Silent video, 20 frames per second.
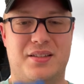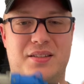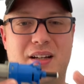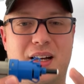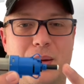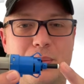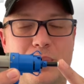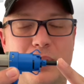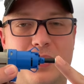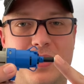
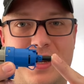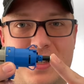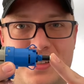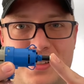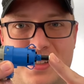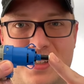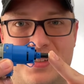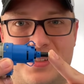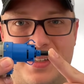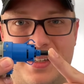not press
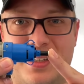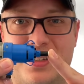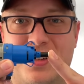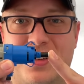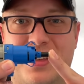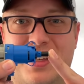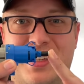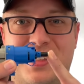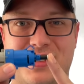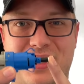this into
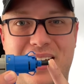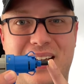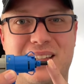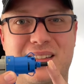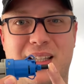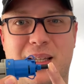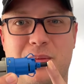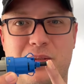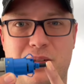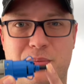the exact
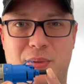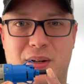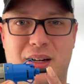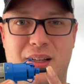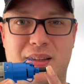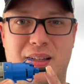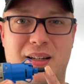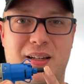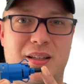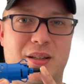same
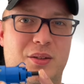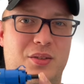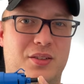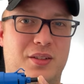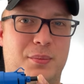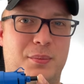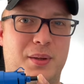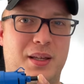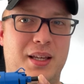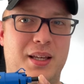spot that it used to
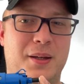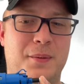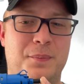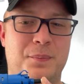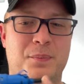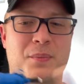be,